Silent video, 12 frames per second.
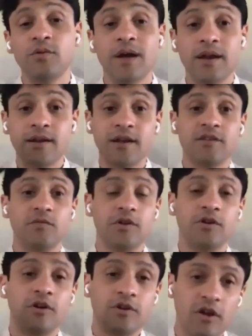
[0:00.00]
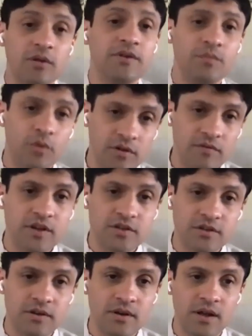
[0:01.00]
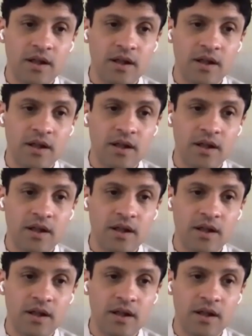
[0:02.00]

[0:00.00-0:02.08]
you get in touch with your autonomous motivation.